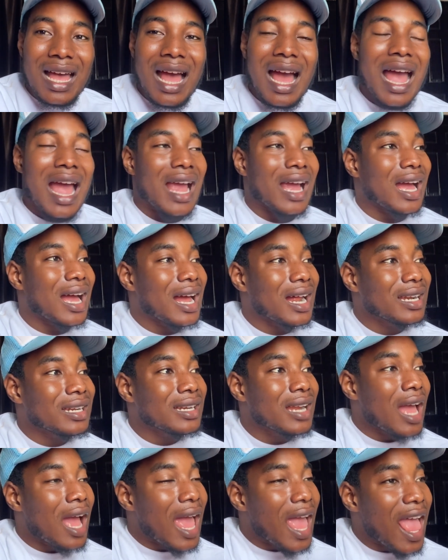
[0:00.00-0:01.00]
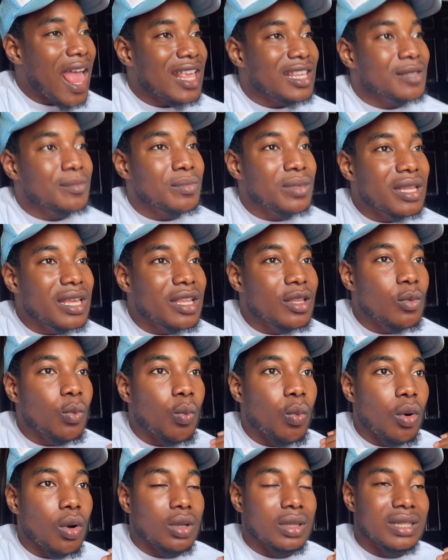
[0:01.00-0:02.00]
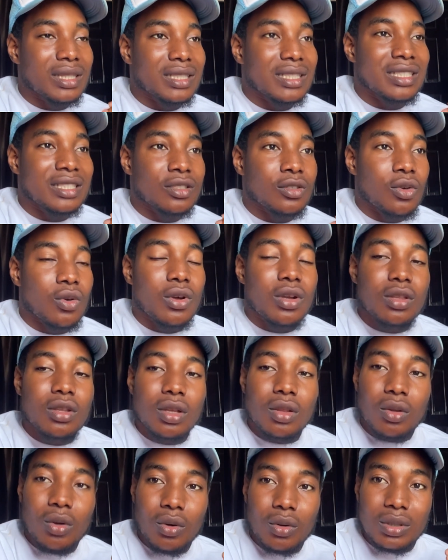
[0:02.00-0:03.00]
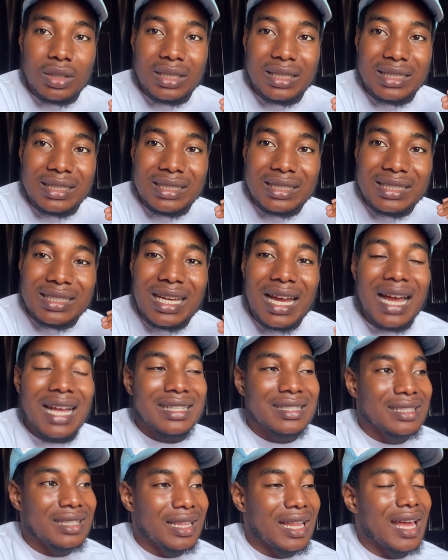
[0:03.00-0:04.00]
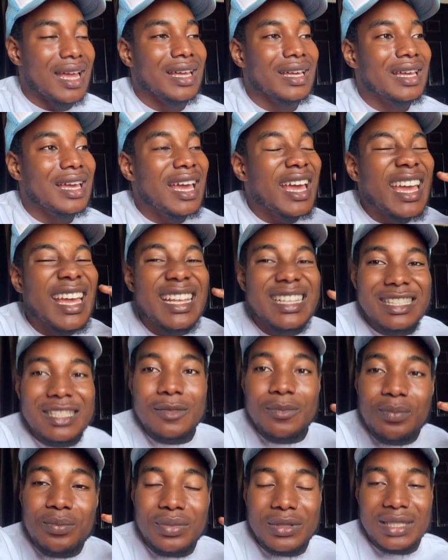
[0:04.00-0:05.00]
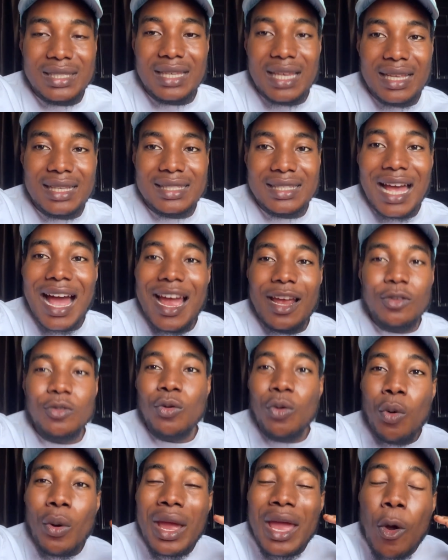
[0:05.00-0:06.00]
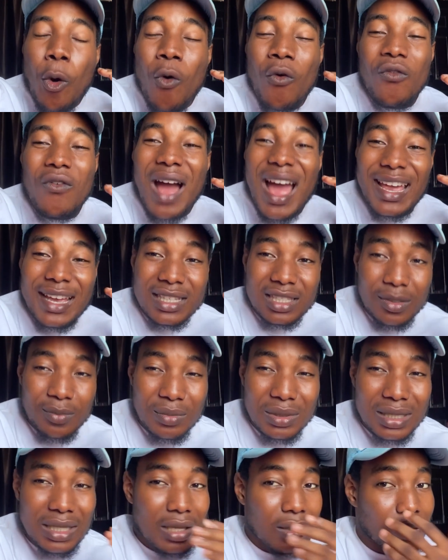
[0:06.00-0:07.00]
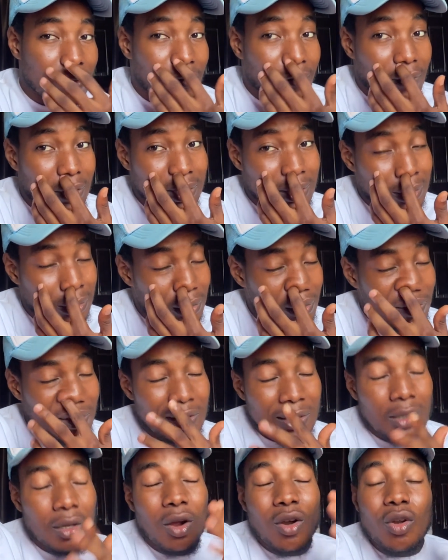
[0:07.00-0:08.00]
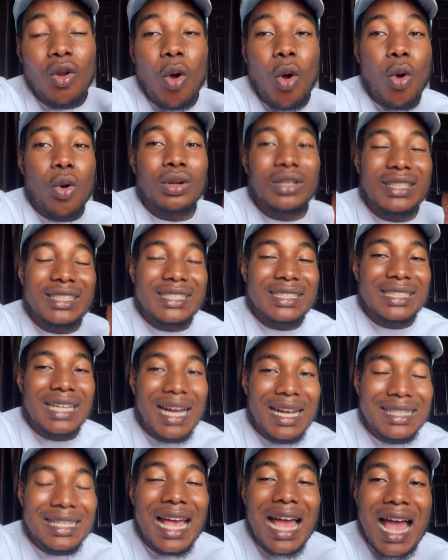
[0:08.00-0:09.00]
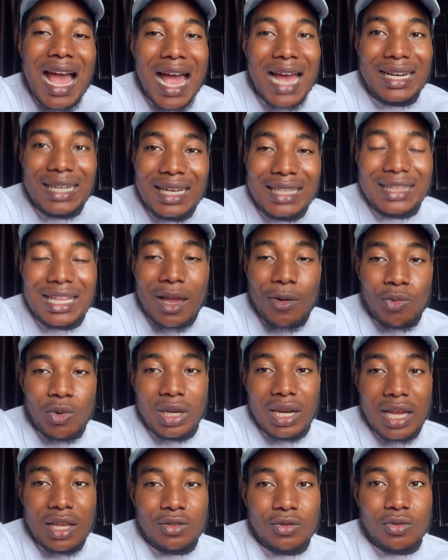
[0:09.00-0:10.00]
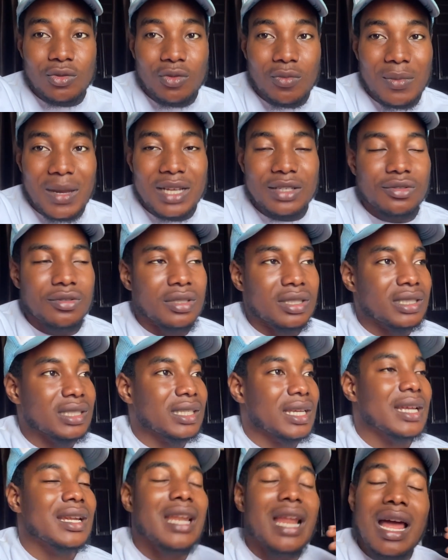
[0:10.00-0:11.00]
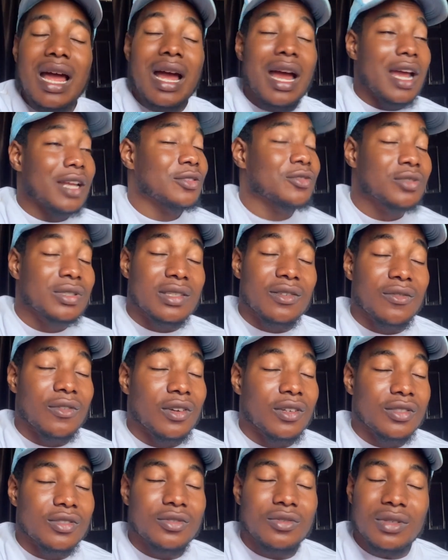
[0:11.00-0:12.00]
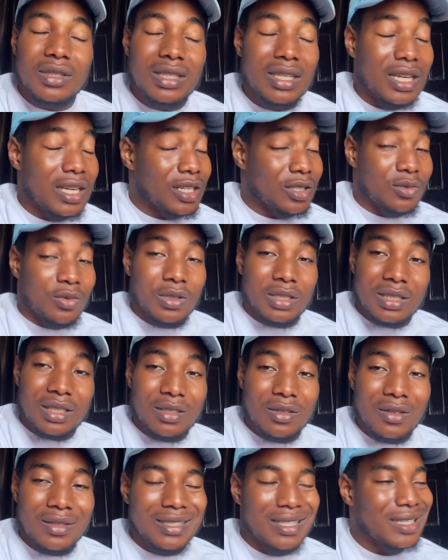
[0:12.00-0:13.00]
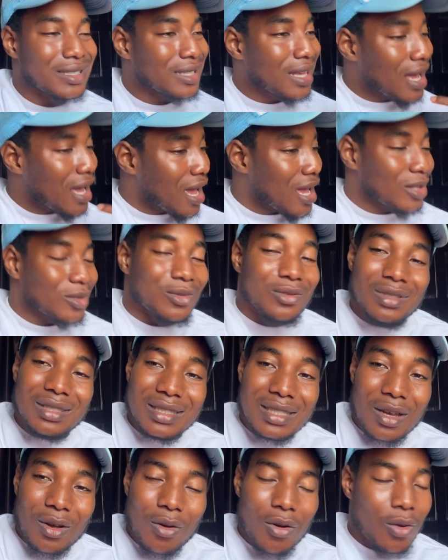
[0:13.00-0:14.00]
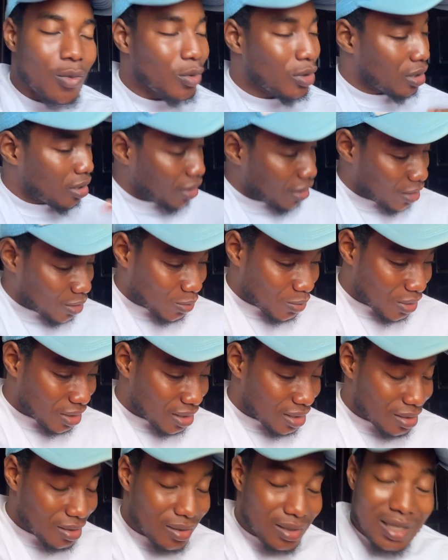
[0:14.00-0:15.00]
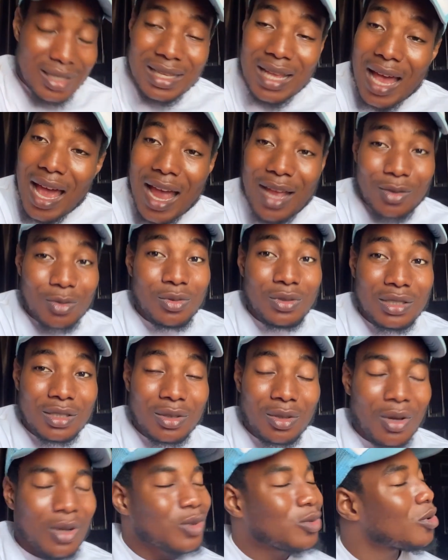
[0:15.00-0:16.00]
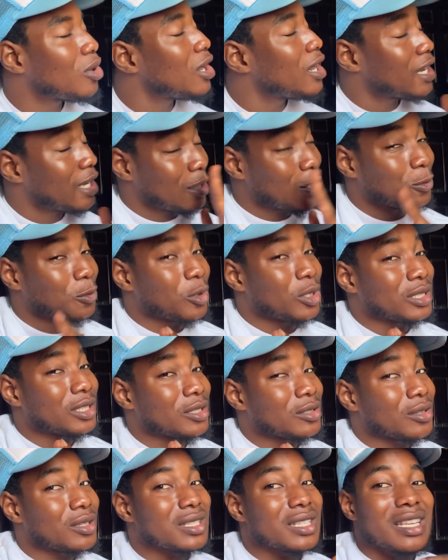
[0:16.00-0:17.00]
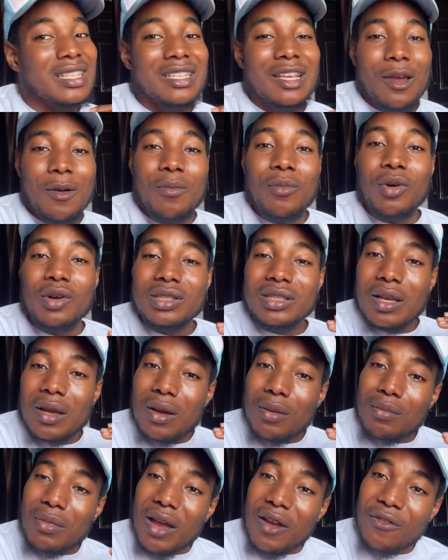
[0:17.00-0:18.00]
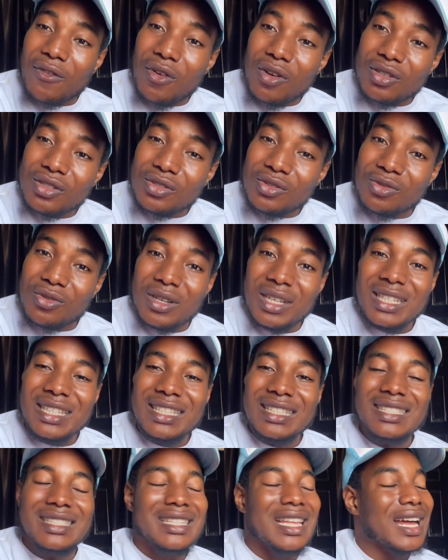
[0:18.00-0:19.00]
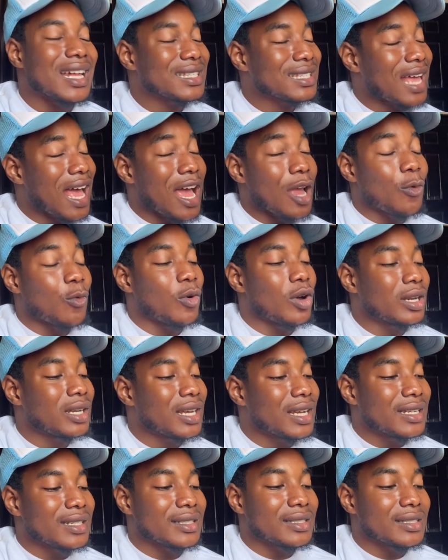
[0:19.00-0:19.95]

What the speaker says: I can explain what is going on the chart like 80%. I know over 80% of what is going on the chart at that time when I took my trade. Then I took the first trade, it was a success. I took the second one, it was a success. I took the third one, it was a success. But my first trade is that I won.